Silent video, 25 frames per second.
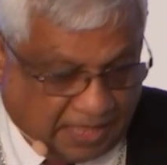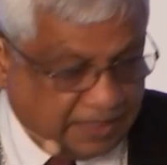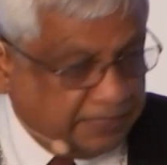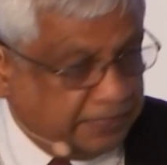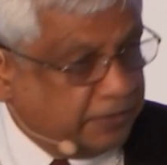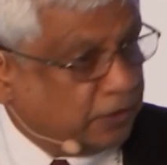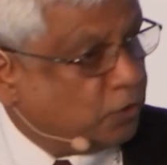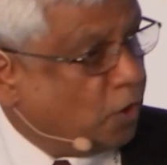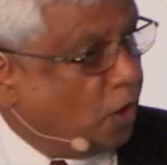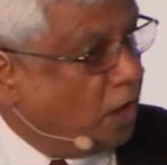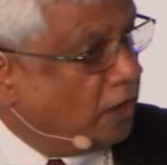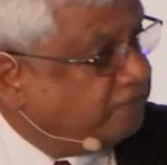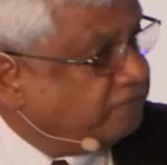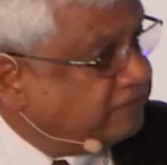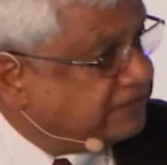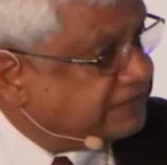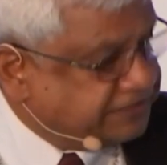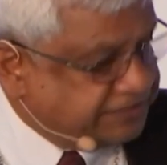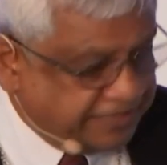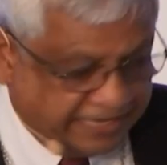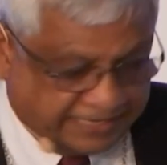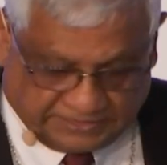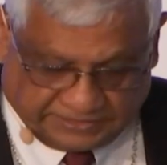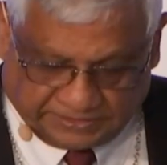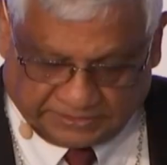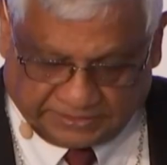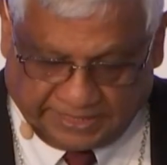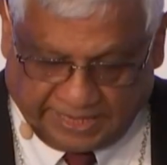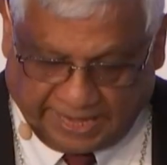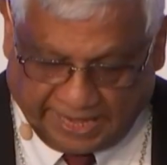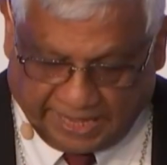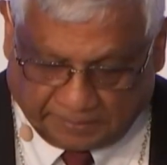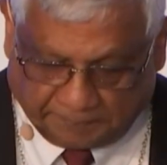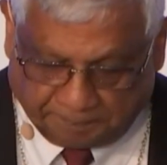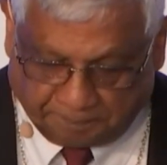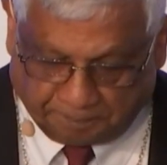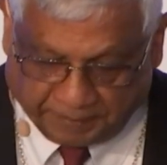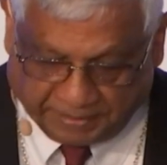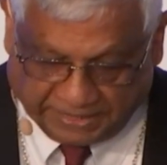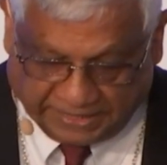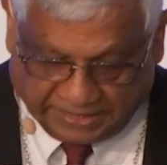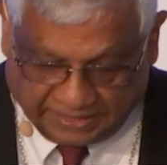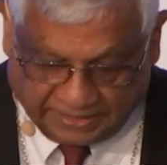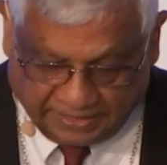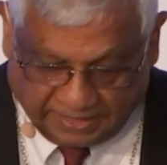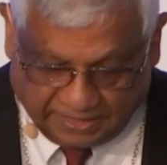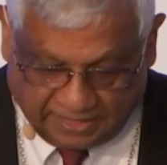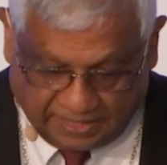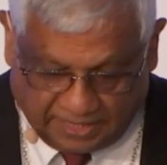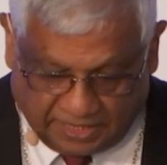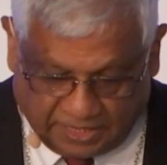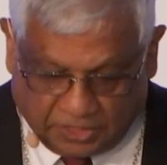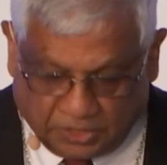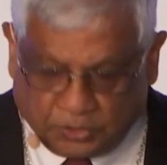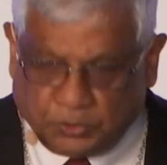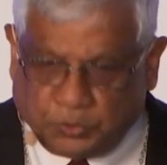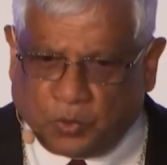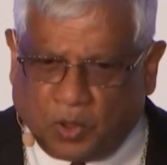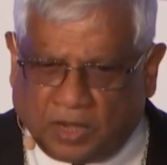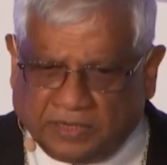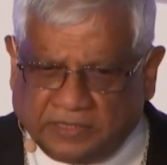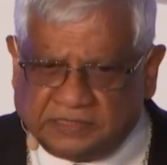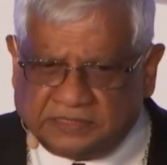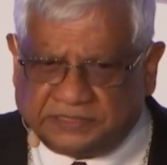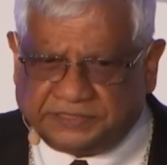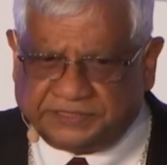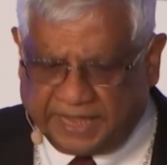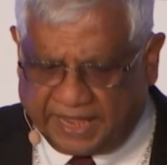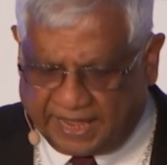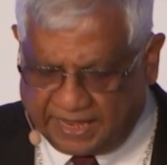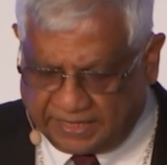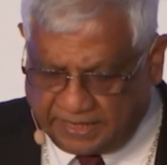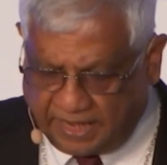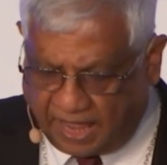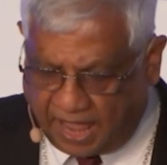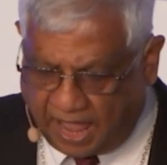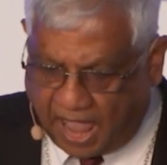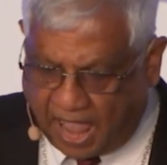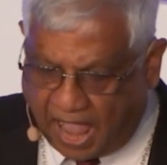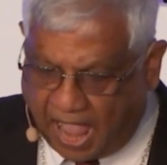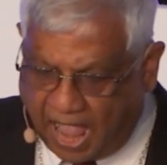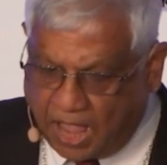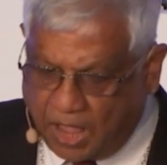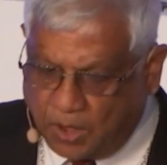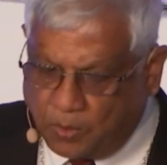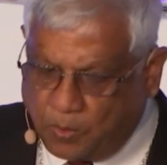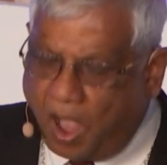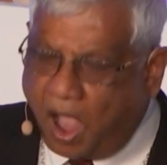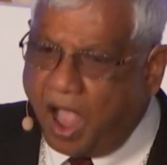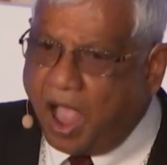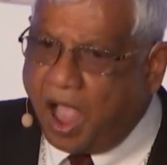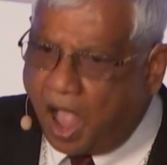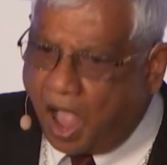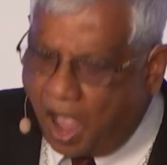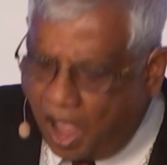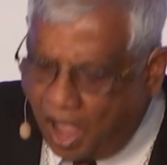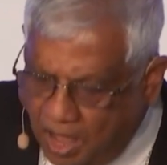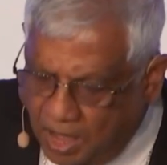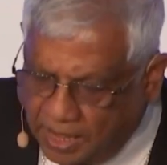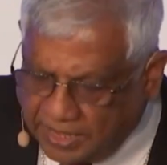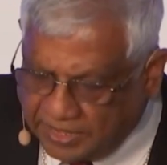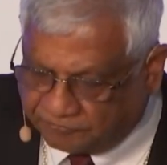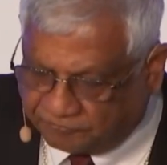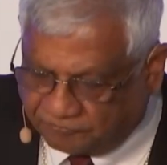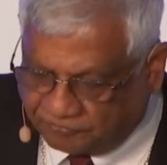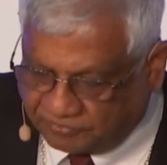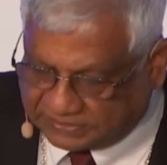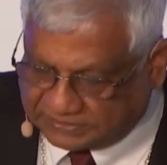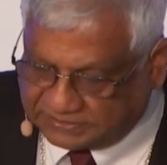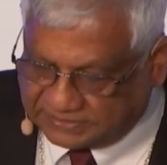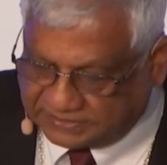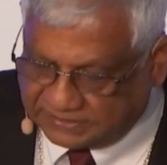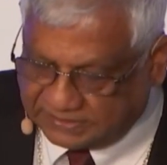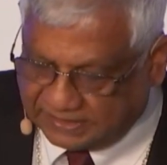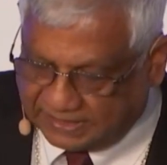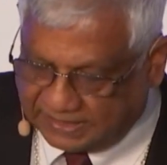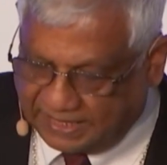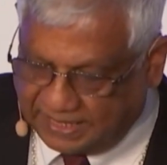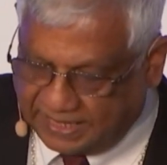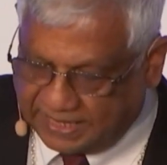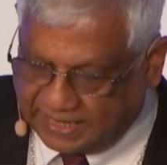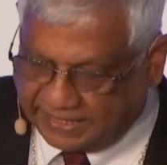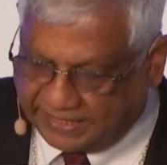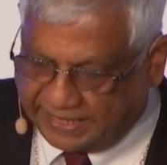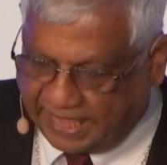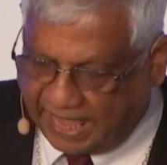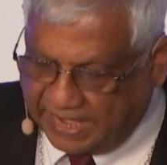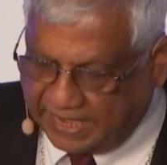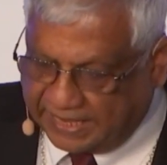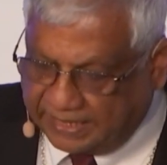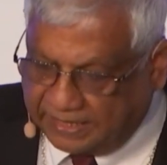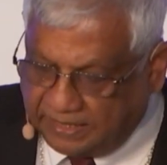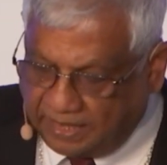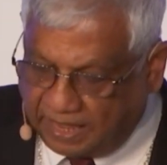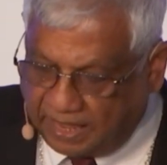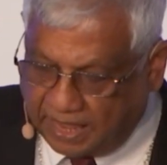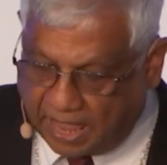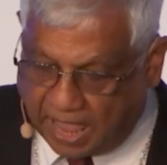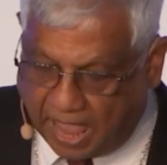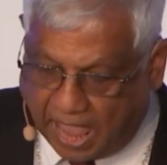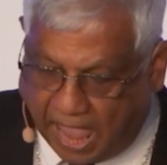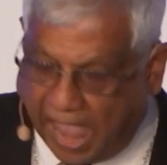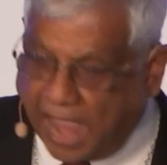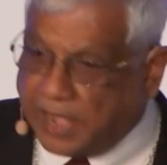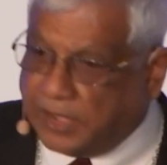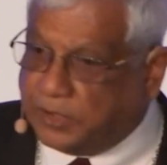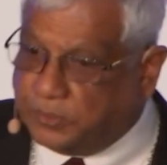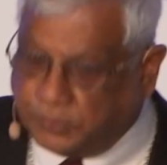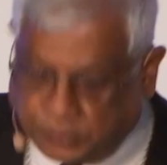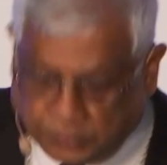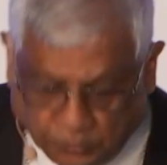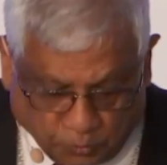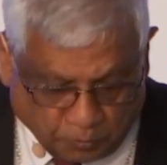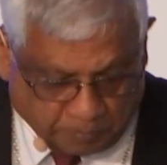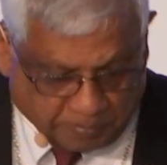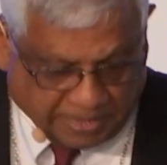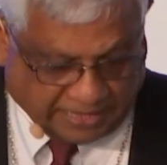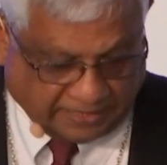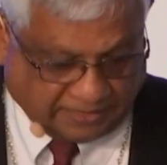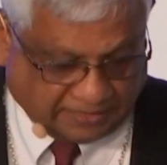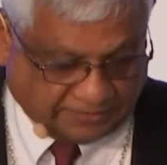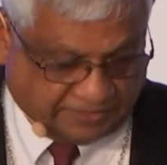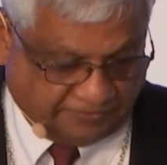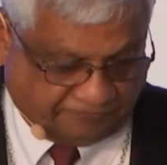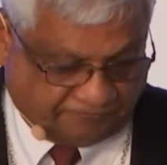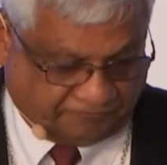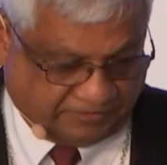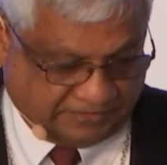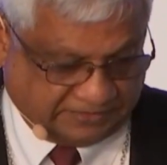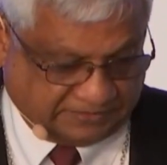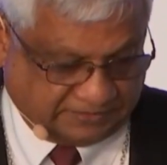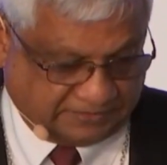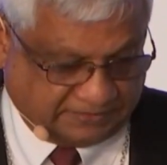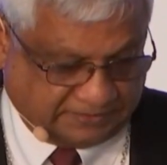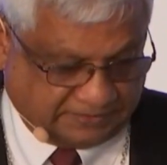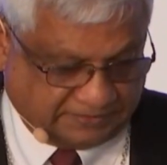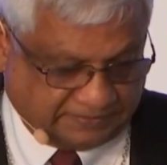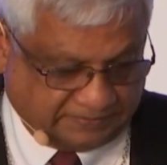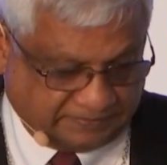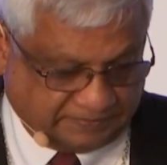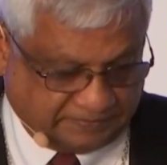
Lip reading: The conversation helped me to understand how our efforts can and do make a difference.